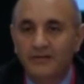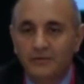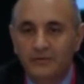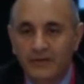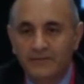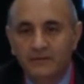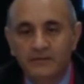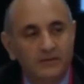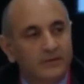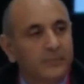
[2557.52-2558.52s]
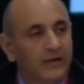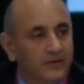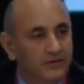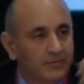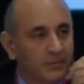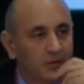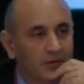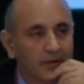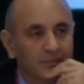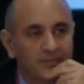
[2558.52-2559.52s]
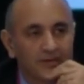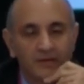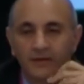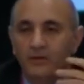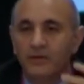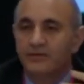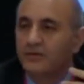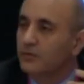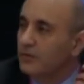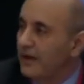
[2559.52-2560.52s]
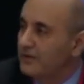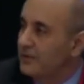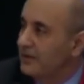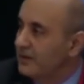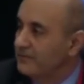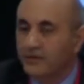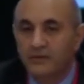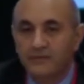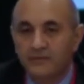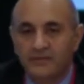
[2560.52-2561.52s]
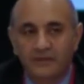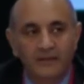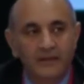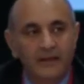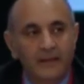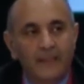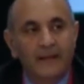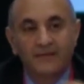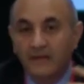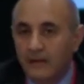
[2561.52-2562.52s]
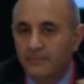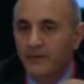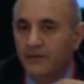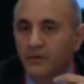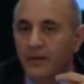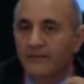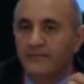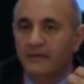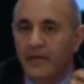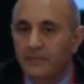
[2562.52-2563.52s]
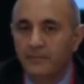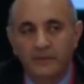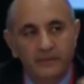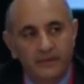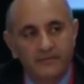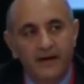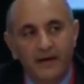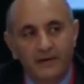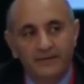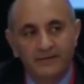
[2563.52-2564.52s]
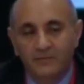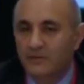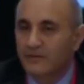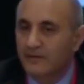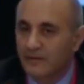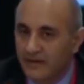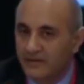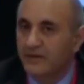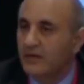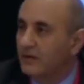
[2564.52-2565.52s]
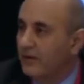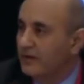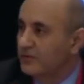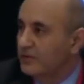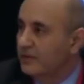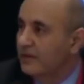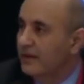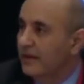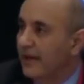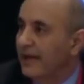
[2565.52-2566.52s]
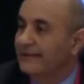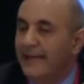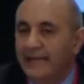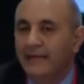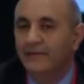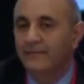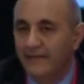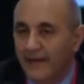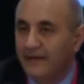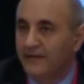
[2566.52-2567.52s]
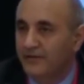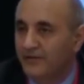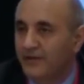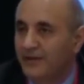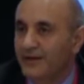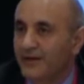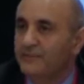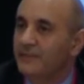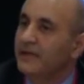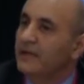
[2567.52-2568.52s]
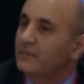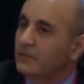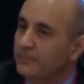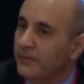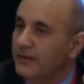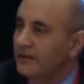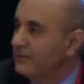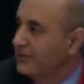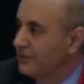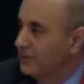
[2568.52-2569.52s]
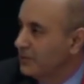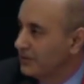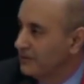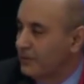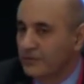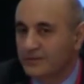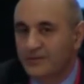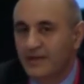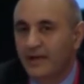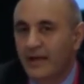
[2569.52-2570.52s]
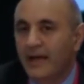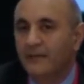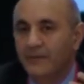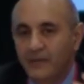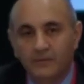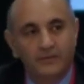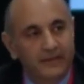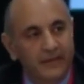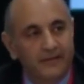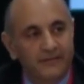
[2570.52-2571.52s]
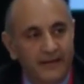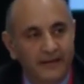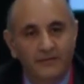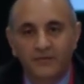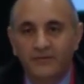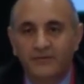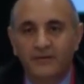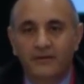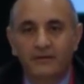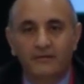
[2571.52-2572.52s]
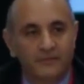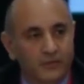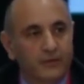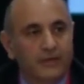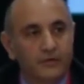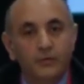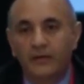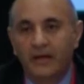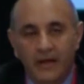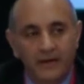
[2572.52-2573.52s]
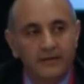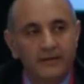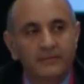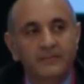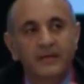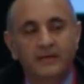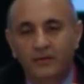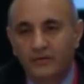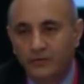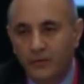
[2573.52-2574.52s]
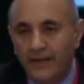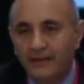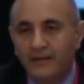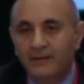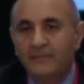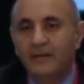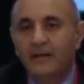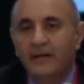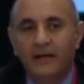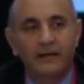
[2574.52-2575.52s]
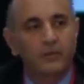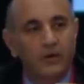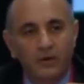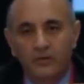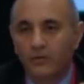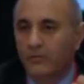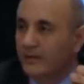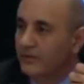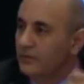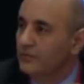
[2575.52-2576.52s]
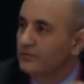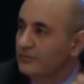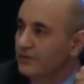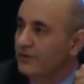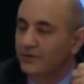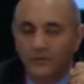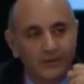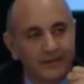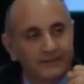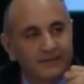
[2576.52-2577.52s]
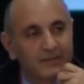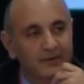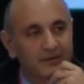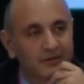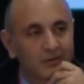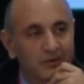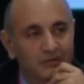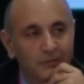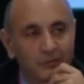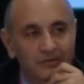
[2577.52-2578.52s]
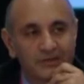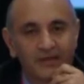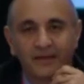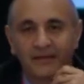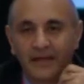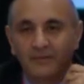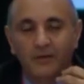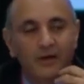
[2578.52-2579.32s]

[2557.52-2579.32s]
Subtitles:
levels are apprenticeship programs. You know, as a new graduate out of a university, as a company, you have the capability of hiring someone as a young graduate and taking advantage of being able to bring them into the workforce and be able to get advantages so that you can hire them, you can train them. And we all know when new kids come into the workforce, they have a lot of